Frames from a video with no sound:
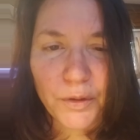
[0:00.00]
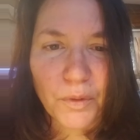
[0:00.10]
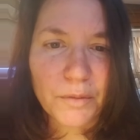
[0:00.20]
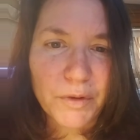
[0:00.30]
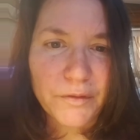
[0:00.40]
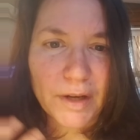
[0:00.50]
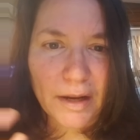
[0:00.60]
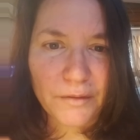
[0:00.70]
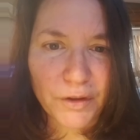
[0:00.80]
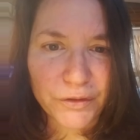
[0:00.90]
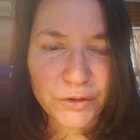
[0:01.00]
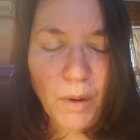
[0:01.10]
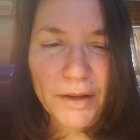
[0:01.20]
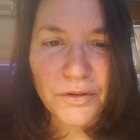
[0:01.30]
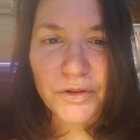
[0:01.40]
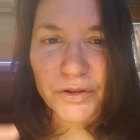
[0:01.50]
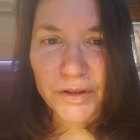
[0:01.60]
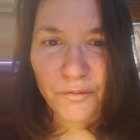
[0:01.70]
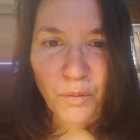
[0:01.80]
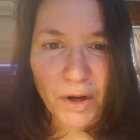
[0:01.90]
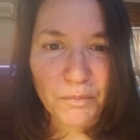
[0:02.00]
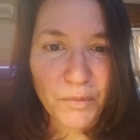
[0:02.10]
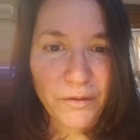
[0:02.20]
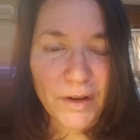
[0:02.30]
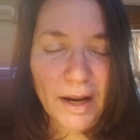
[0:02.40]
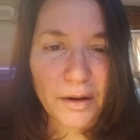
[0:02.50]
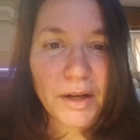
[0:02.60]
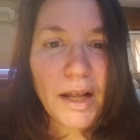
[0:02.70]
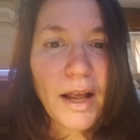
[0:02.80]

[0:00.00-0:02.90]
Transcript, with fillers: you want to move it out of your sweat you just even want to move it out